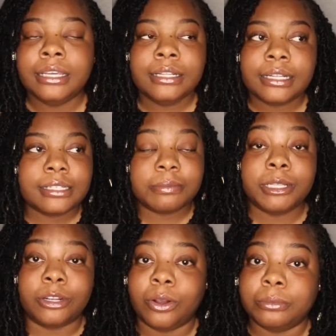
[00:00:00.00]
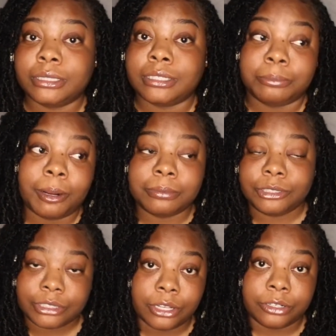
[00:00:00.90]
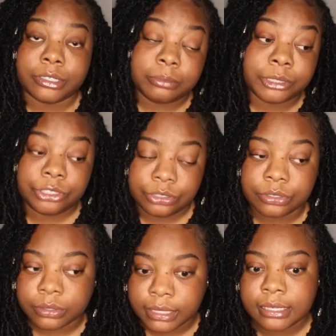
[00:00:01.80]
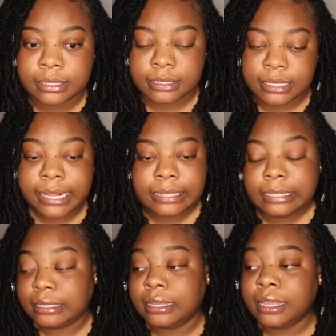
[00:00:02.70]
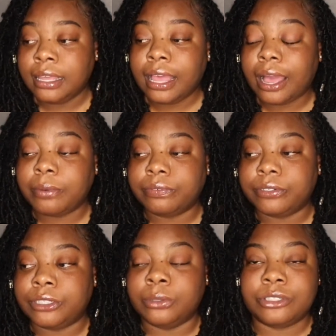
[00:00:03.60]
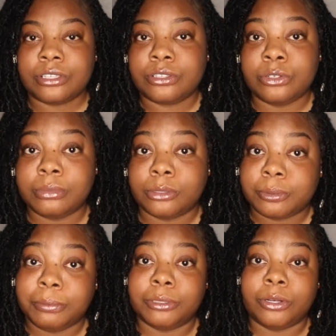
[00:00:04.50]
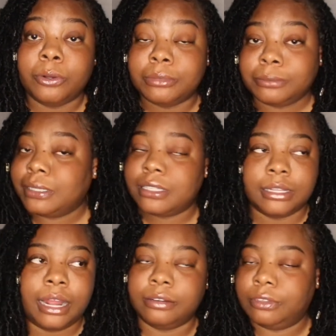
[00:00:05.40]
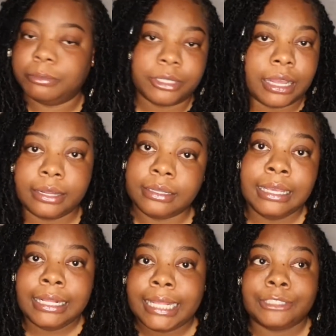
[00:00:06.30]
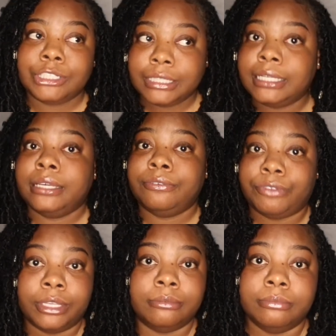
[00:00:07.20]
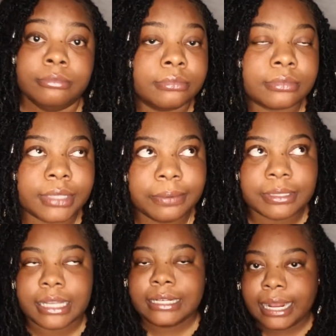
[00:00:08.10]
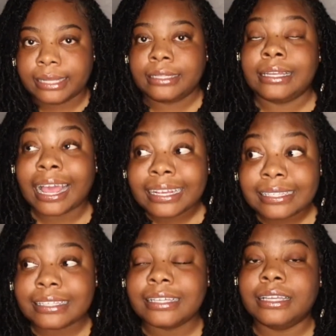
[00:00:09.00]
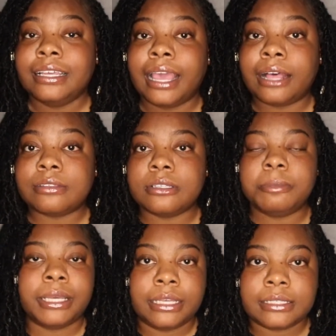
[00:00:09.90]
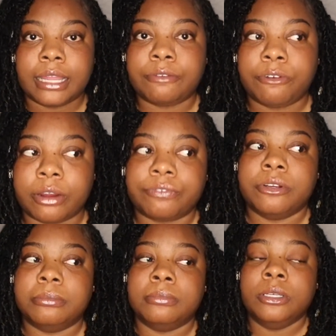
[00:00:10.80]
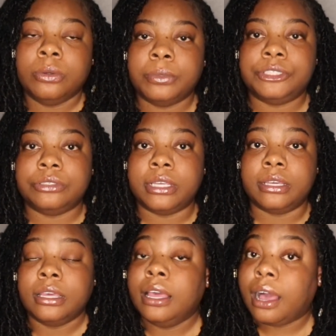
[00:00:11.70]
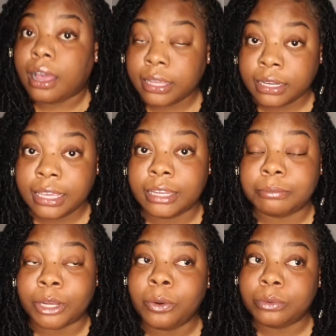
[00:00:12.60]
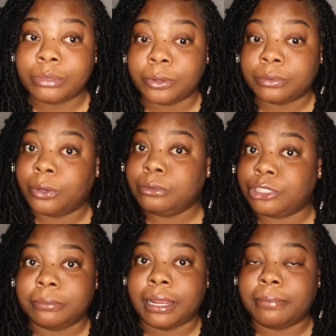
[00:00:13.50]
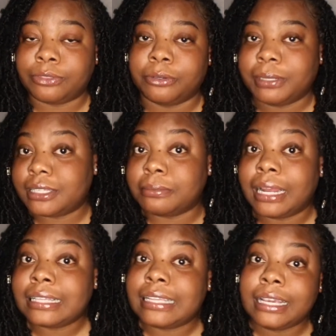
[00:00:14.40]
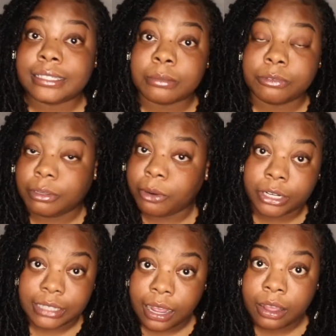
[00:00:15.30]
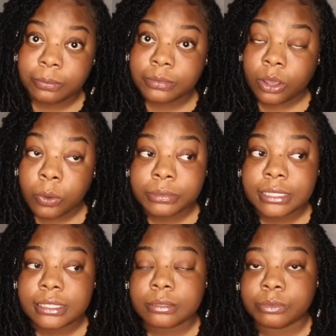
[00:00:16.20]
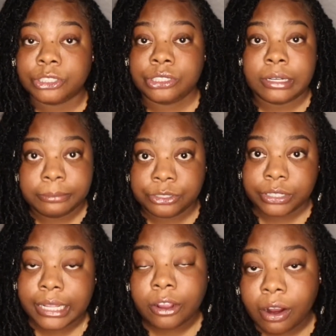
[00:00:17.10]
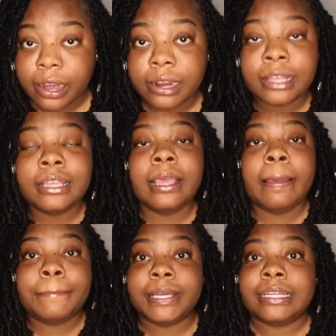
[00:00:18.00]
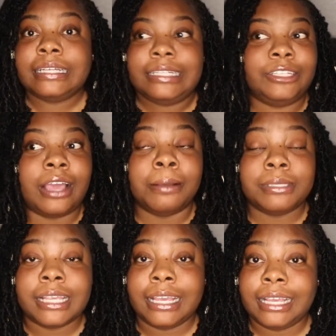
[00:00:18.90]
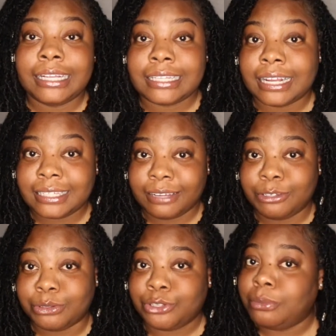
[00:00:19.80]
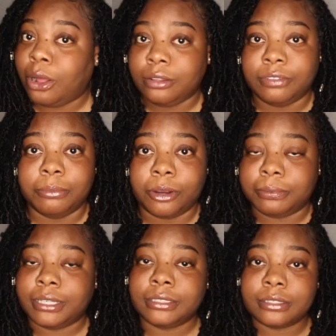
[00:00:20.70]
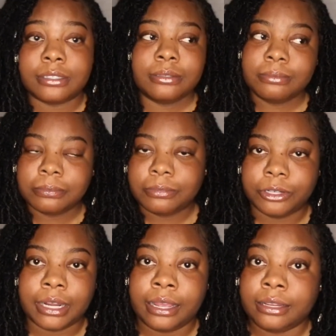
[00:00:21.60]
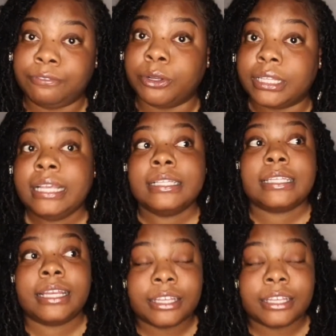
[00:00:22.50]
that doesn't mean they're homeless. They're probably just hungry, which, again, is a sad thing. However, don't just assume those people are homeless, because a lot of them are not. They actually live in, I wouldn't say nice houses, but it's like far from what you think. And again, don't jump down my throat, because I'm not saying some of them are not homeless, which I'm sure they are. But I'm saying it's not safe to assume all of them are, because they're not. If your thing is like